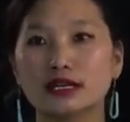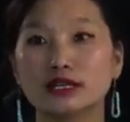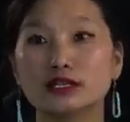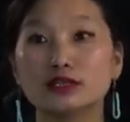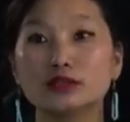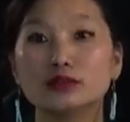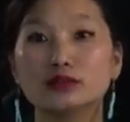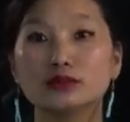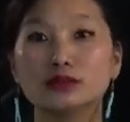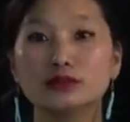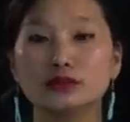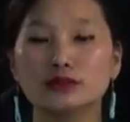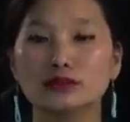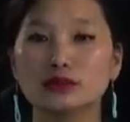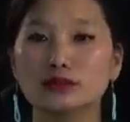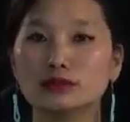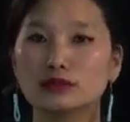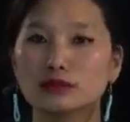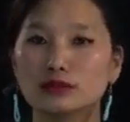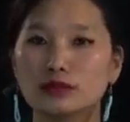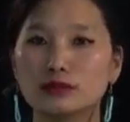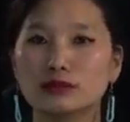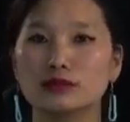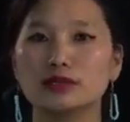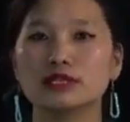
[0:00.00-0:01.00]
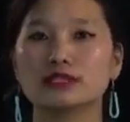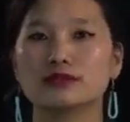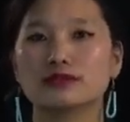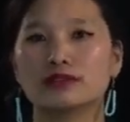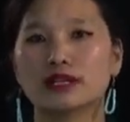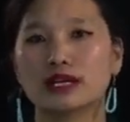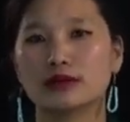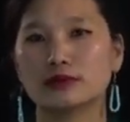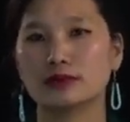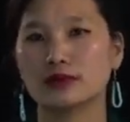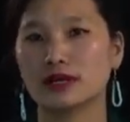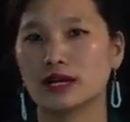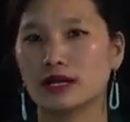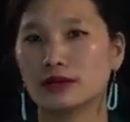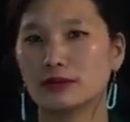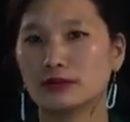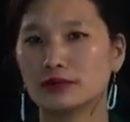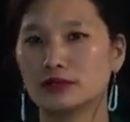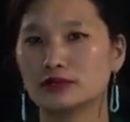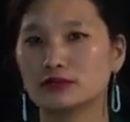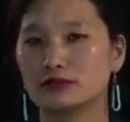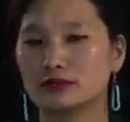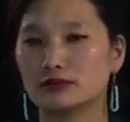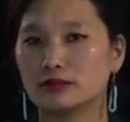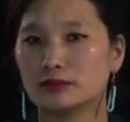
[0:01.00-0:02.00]
and you do not know which flower I
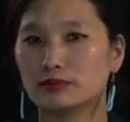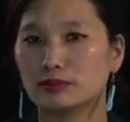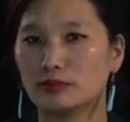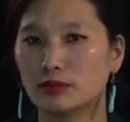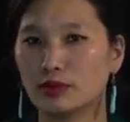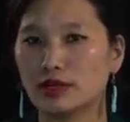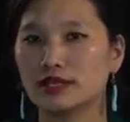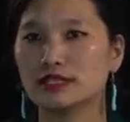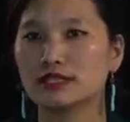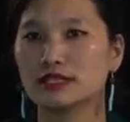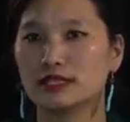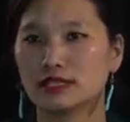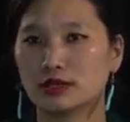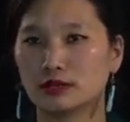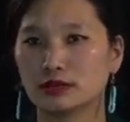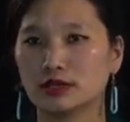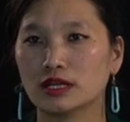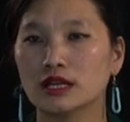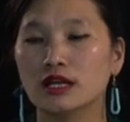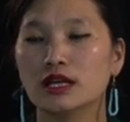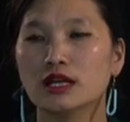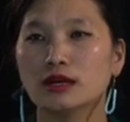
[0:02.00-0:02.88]
want to point it out.